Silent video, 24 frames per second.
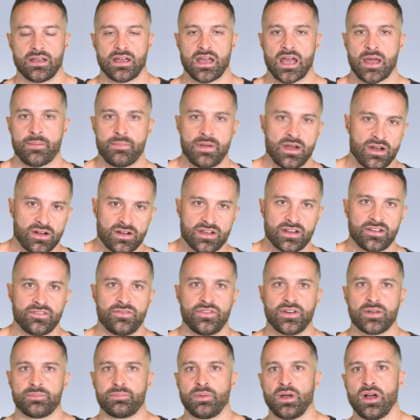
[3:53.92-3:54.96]
American
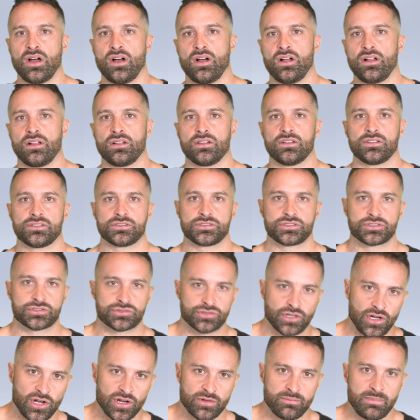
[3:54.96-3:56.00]
football,
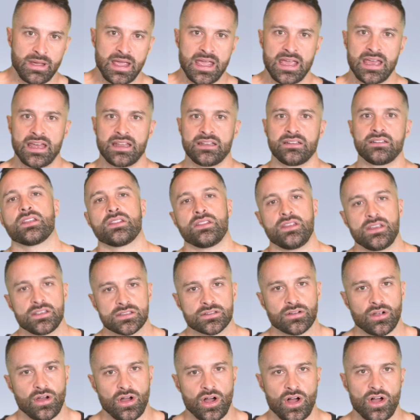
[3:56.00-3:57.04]
strongman, these
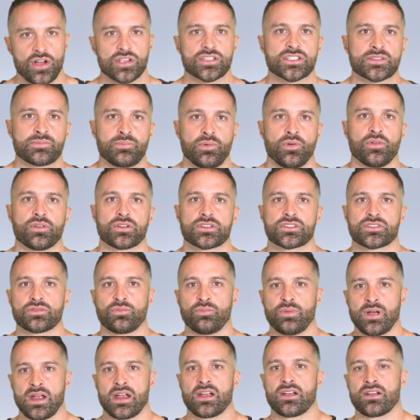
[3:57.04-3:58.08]
are all sports
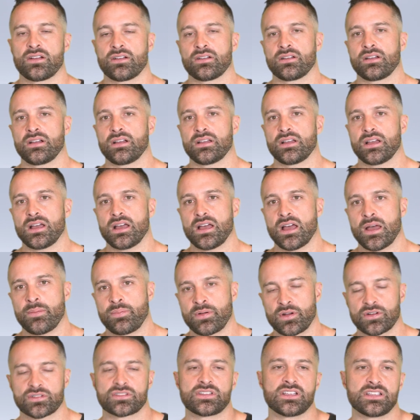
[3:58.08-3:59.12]
where a
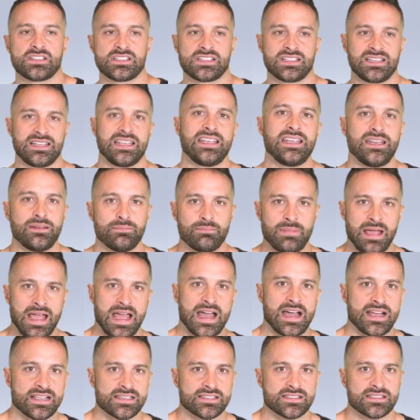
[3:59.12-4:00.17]
person's lean
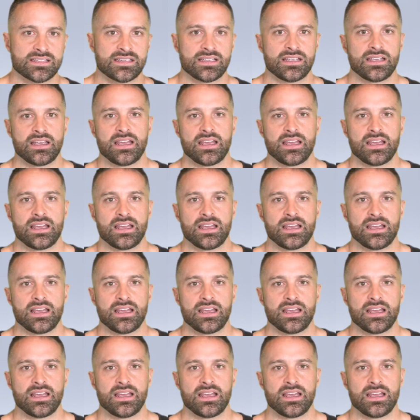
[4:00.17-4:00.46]
mass